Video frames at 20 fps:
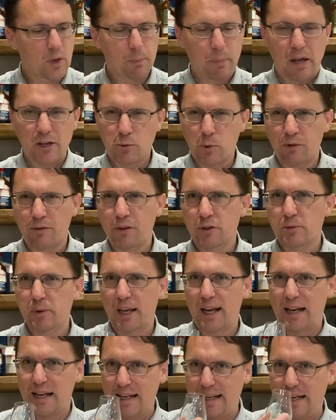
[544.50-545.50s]
batch 1 feels a
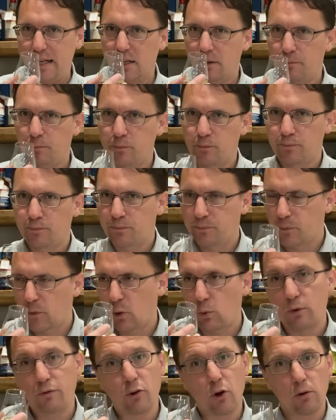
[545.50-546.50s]
bit cleaner.
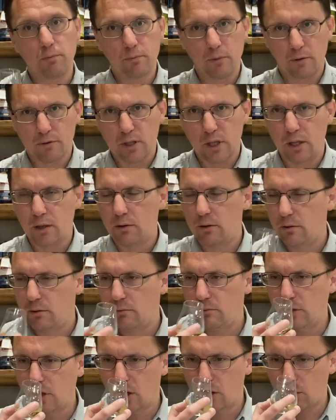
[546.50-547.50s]
We've got obviously
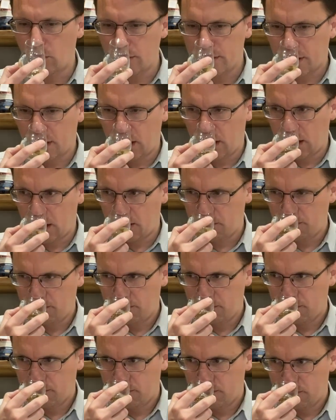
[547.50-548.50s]
younger whiskey in here.
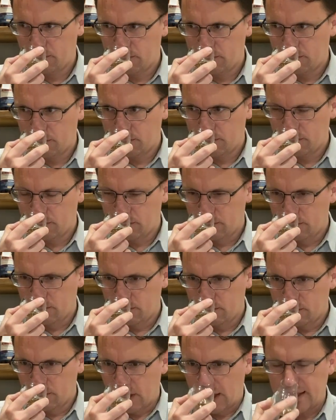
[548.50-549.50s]

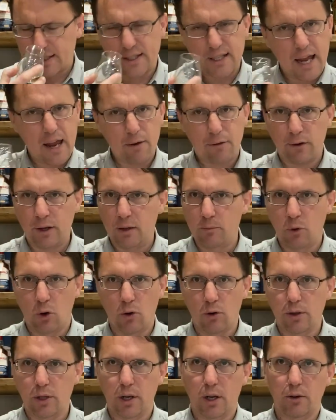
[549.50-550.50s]
There's definitely
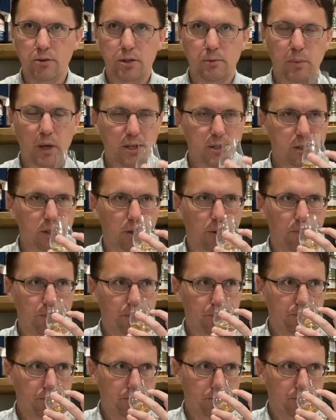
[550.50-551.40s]
more on the nose in batch 2.